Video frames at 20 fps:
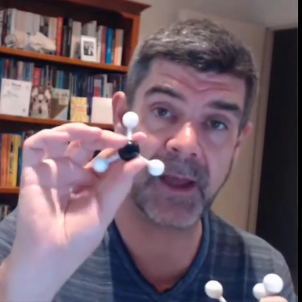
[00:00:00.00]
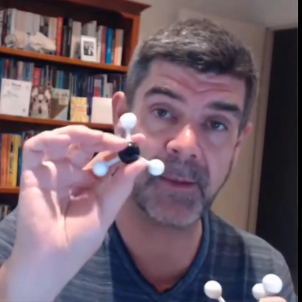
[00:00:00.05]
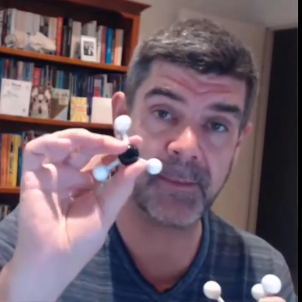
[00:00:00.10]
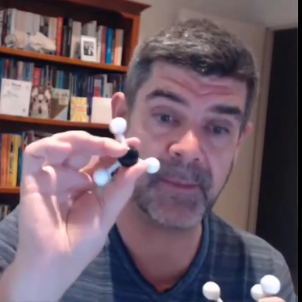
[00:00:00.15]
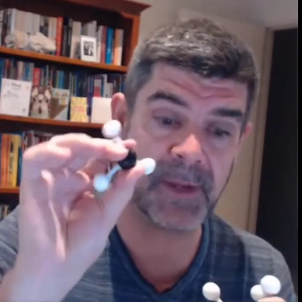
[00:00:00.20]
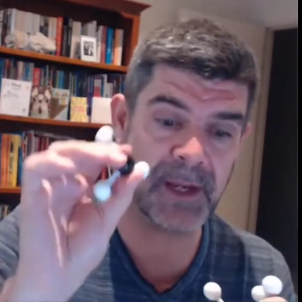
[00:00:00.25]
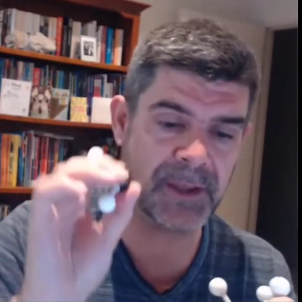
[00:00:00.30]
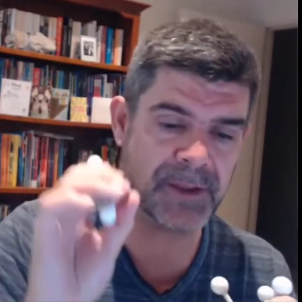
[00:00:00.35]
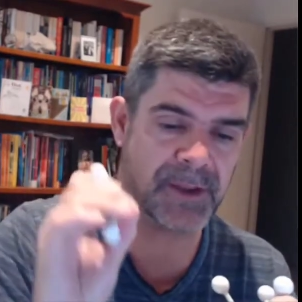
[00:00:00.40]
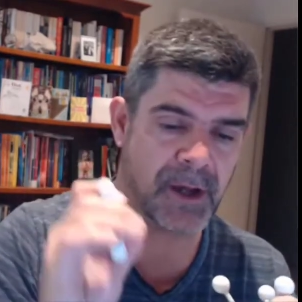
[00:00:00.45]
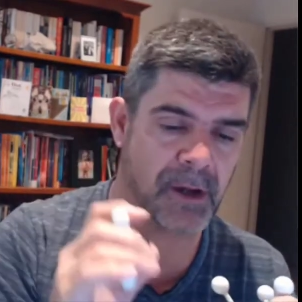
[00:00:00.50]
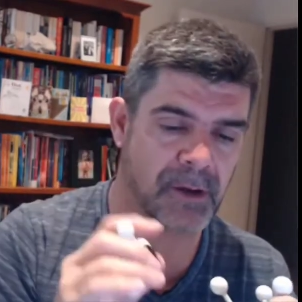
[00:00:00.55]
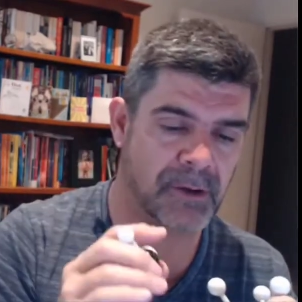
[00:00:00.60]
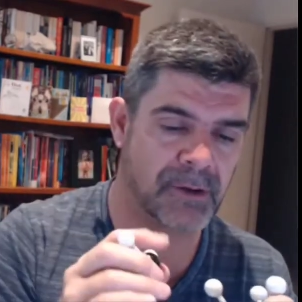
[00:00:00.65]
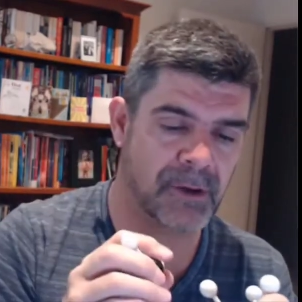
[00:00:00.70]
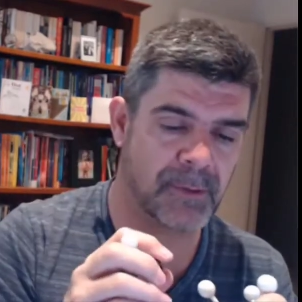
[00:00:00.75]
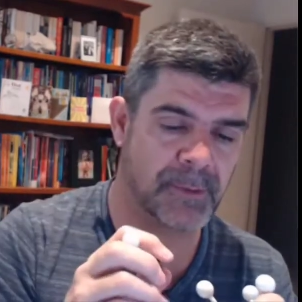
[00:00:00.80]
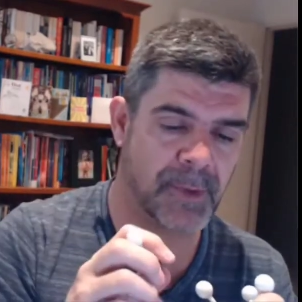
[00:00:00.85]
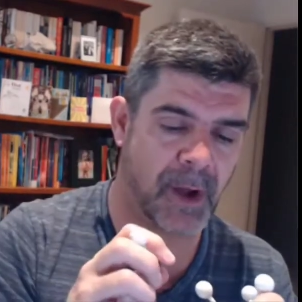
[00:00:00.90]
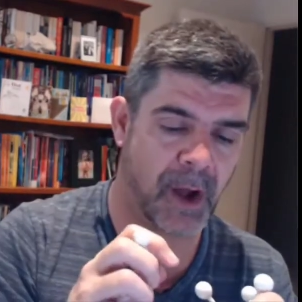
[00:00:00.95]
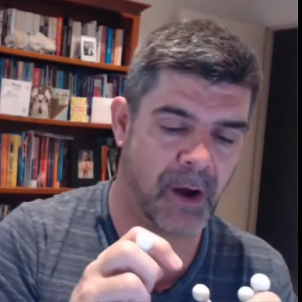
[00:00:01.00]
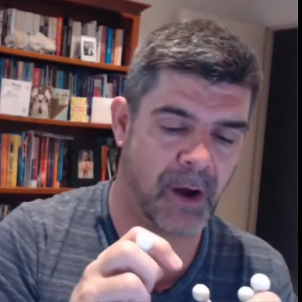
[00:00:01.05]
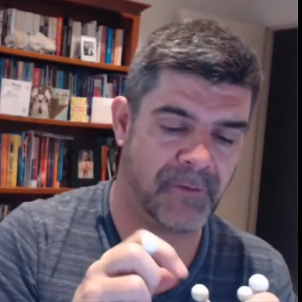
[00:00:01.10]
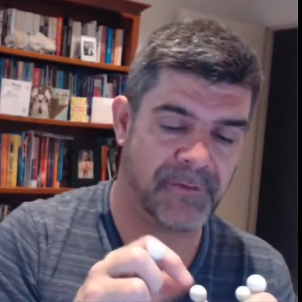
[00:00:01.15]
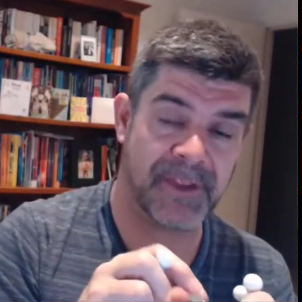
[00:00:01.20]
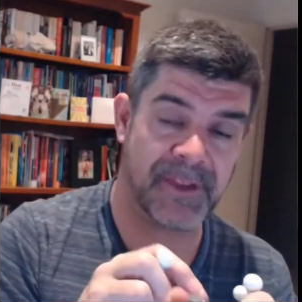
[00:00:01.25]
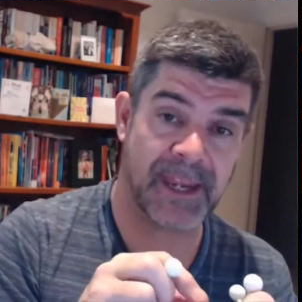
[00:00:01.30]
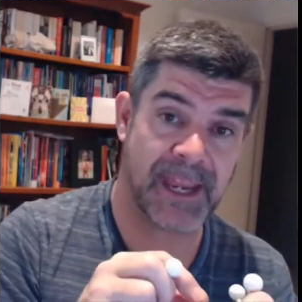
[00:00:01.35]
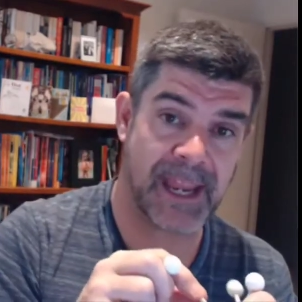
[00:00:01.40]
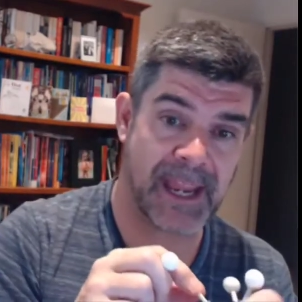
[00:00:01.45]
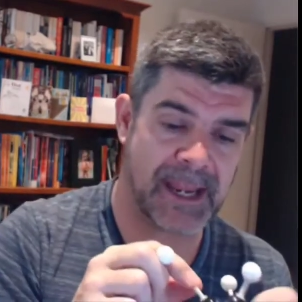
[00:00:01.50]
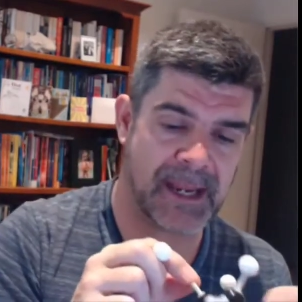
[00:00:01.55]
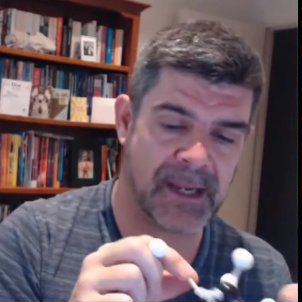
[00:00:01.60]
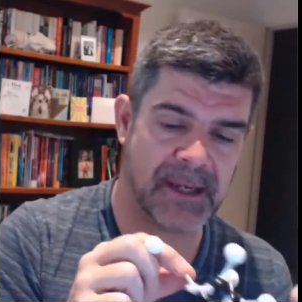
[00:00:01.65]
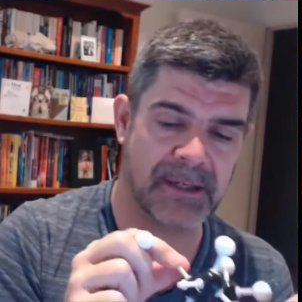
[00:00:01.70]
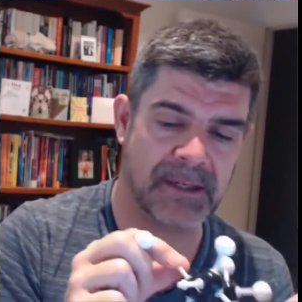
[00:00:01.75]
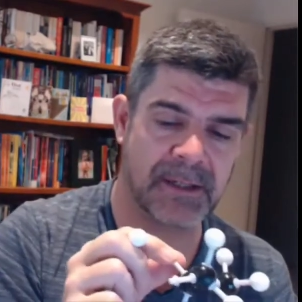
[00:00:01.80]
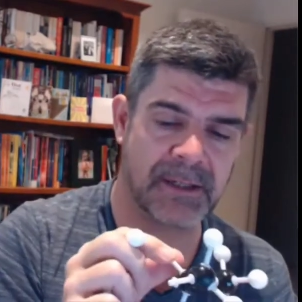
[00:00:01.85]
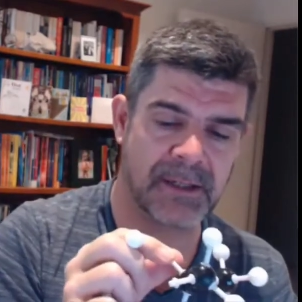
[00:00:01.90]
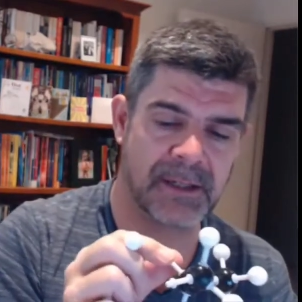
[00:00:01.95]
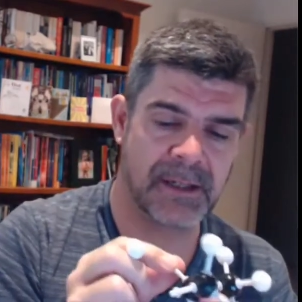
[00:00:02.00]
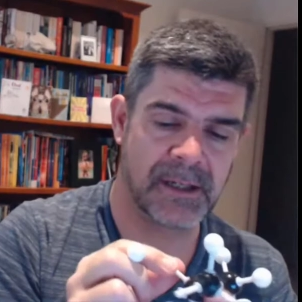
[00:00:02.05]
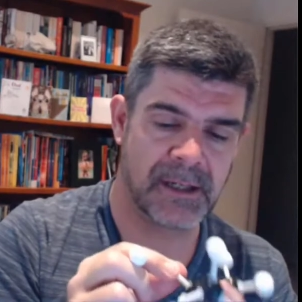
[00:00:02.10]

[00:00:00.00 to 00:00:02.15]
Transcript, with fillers: a methyl group off the end